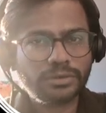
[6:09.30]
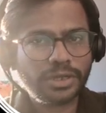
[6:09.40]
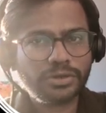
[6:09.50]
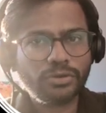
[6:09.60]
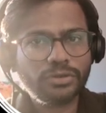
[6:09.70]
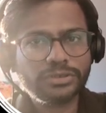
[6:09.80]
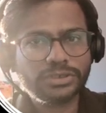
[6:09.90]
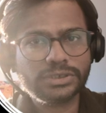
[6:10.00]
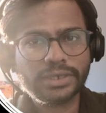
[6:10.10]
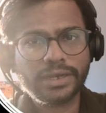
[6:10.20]

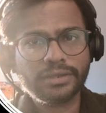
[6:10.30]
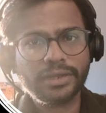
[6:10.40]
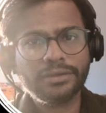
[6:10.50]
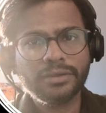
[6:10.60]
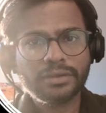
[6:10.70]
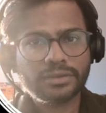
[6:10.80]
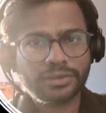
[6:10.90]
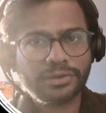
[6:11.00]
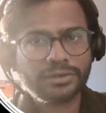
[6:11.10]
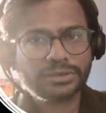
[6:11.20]
technology, and then
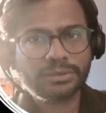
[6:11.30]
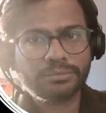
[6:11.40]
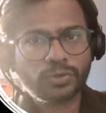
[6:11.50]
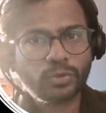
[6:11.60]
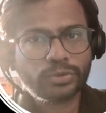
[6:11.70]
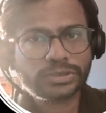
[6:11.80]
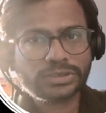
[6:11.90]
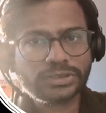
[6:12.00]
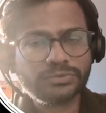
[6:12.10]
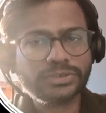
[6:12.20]
there are some
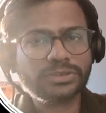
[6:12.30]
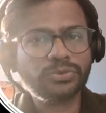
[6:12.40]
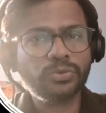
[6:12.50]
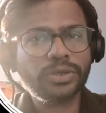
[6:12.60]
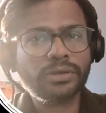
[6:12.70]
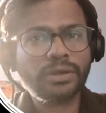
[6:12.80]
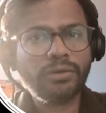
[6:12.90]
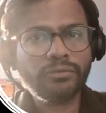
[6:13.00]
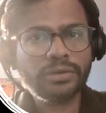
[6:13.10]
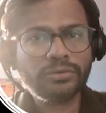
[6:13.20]
courses which you can
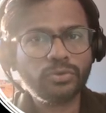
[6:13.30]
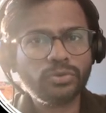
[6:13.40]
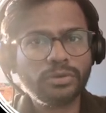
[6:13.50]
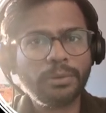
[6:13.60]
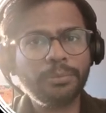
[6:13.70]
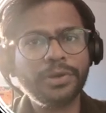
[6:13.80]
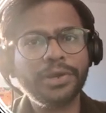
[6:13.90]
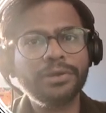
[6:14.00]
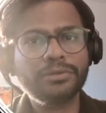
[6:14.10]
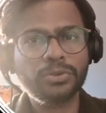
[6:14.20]
avail to
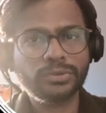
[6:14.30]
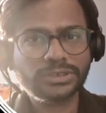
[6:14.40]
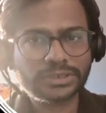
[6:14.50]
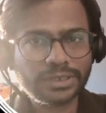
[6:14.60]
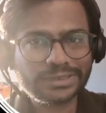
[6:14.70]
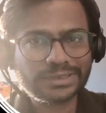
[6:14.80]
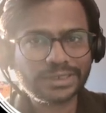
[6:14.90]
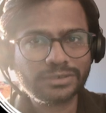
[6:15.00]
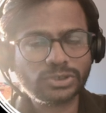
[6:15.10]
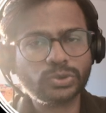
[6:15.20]
upgrade your skill
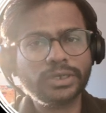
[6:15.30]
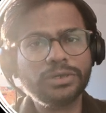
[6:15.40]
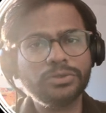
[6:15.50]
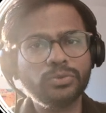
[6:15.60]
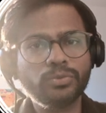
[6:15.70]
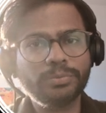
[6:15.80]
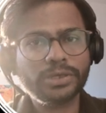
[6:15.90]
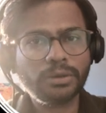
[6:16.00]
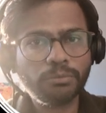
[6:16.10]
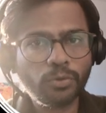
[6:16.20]
set, so that you
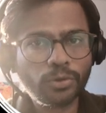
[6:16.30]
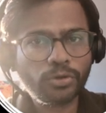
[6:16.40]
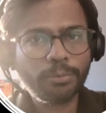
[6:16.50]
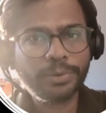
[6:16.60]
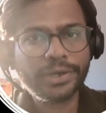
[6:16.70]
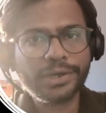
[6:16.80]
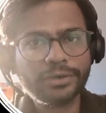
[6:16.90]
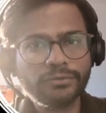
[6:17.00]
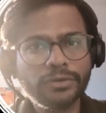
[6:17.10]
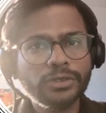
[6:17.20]
become more
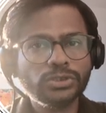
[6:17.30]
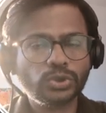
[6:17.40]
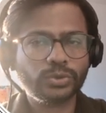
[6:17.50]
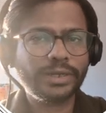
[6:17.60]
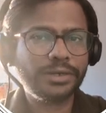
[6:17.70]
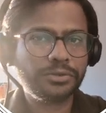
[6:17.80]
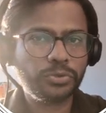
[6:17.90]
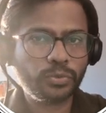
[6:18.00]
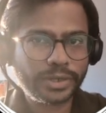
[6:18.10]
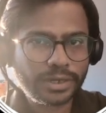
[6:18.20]
competitive, so that
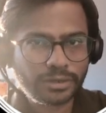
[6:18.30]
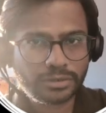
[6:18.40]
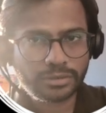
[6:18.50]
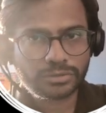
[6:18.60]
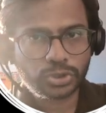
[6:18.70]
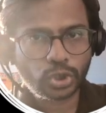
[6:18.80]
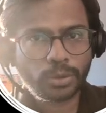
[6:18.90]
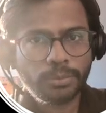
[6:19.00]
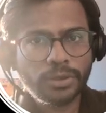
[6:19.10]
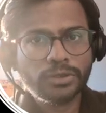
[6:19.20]
you get a
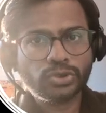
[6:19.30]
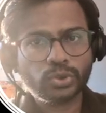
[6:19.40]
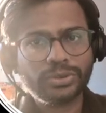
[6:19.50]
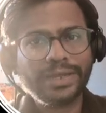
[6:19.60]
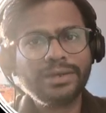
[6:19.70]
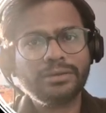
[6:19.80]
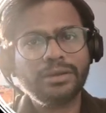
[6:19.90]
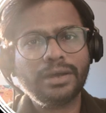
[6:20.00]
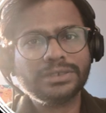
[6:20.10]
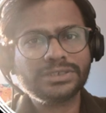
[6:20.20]
job. So that
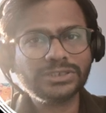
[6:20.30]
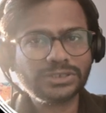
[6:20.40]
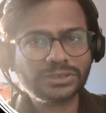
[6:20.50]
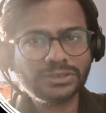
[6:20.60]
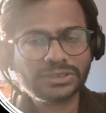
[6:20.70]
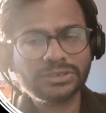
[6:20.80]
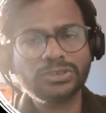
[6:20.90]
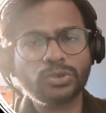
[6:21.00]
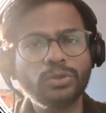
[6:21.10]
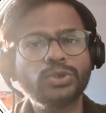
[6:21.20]
assistance
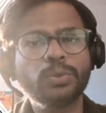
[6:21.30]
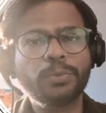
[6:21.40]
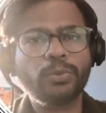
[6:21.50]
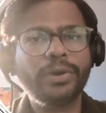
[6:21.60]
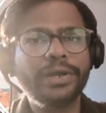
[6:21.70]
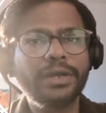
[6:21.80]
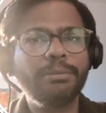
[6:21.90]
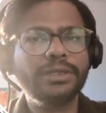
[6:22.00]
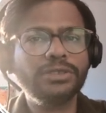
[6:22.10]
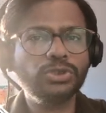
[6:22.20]
is also provided
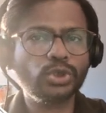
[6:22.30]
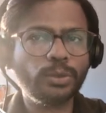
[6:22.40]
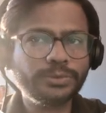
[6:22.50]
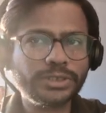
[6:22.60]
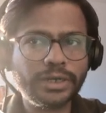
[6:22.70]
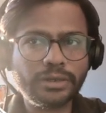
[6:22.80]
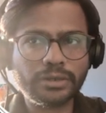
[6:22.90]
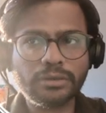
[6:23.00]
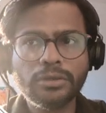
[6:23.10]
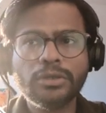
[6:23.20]
by the job
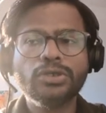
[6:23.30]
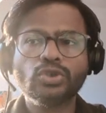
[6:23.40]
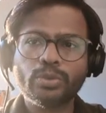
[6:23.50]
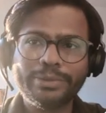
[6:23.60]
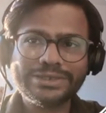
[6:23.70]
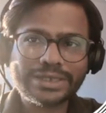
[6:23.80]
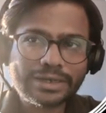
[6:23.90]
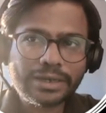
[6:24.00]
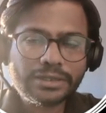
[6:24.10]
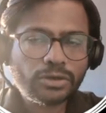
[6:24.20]
center. So
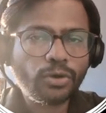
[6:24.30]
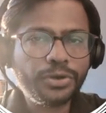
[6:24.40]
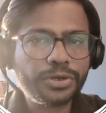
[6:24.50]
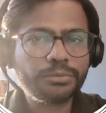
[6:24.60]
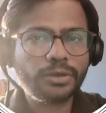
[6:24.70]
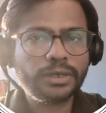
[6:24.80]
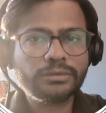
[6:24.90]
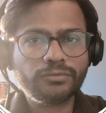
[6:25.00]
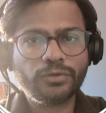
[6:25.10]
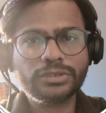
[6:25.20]
basically the country,
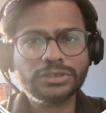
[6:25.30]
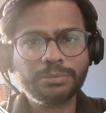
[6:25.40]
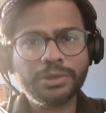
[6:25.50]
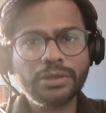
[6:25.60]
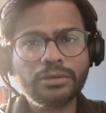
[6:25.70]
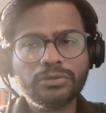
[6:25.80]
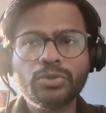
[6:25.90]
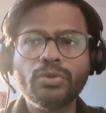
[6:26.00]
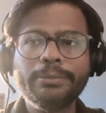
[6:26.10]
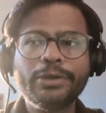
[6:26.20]
and for this pillar
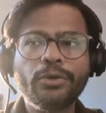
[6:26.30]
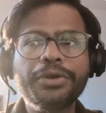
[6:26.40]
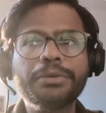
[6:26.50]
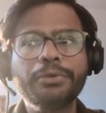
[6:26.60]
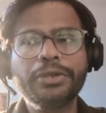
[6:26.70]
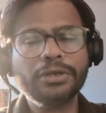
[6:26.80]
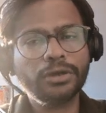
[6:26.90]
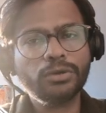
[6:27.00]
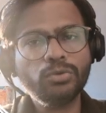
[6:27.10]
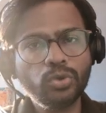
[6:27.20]
you will be contributing
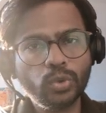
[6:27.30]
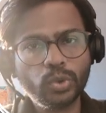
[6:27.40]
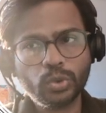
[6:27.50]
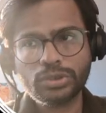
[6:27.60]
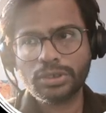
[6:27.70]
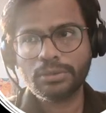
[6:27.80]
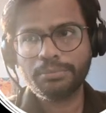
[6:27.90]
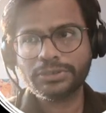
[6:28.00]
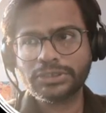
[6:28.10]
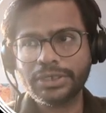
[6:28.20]
around 2 to
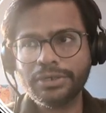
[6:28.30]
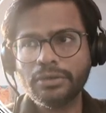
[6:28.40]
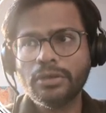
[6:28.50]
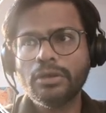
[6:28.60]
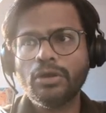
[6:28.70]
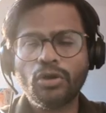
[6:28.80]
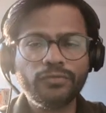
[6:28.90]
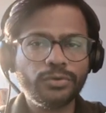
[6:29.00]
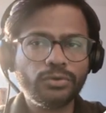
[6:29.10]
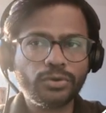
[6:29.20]
3%
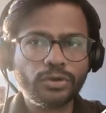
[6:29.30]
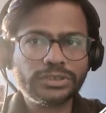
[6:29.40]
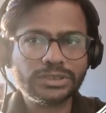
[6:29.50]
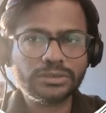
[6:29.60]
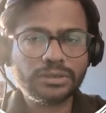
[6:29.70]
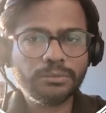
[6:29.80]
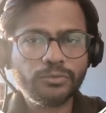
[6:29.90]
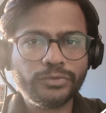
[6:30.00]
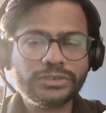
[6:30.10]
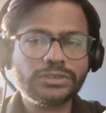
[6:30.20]
of your gross income,
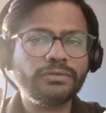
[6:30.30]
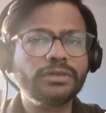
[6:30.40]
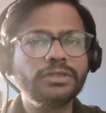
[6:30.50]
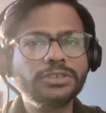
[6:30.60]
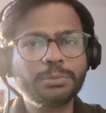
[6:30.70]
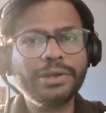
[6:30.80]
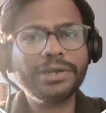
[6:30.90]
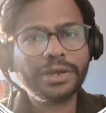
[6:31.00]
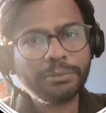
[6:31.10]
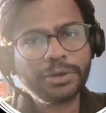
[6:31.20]
which is further
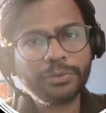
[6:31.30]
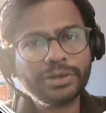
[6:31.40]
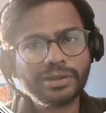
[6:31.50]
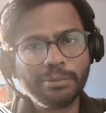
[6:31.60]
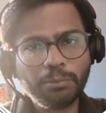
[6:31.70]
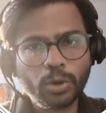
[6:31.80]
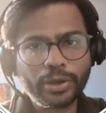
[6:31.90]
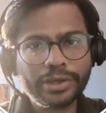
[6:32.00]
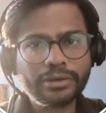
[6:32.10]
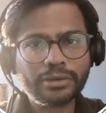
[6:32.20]
splitted between
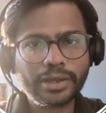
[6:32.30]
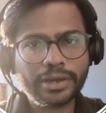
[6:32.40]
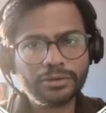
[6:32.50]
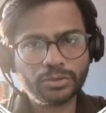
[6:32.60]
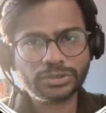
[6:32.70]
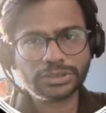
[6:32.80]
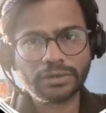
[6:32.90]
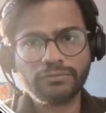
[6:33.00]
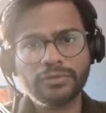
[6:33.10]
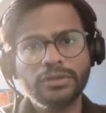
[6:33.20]
employer and
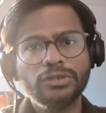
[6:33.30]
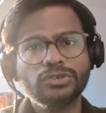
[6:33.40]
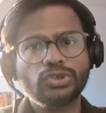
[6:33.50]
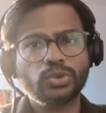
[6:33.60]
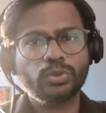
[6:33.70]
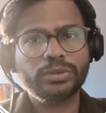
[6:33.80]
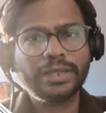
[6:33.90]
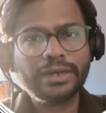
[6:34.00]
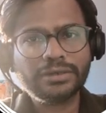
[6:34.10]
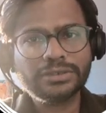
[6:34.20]
yourself. So
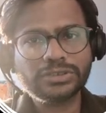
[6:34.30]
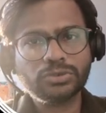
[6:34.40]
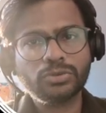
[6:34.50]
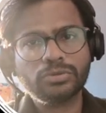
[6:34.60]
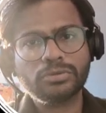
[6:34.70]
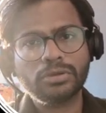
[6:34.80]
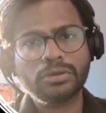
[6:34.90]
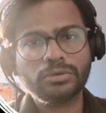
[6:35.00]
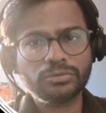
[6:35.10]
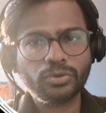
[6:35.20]
that is
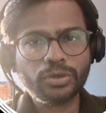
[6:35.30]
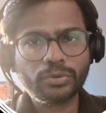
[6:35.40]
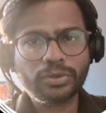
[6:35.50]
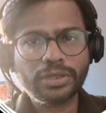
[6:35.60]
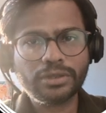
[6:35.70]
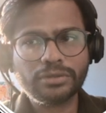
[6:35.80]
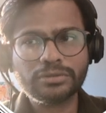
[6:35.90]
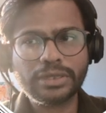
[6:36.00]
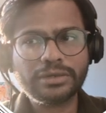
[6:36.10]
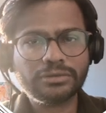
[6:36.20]
not only
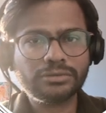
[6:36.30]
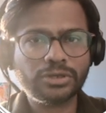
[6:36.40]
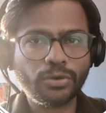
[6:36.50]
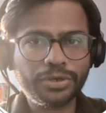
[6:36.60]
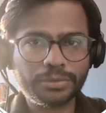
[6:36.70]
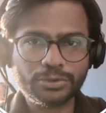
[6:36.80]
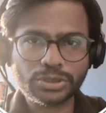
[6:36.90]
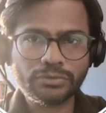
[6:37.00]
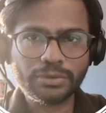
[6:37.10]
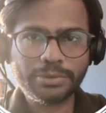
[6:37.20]
that the
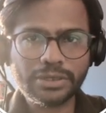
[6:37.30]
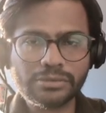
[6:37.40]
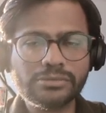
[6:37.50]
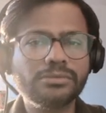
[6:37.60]
contribution will be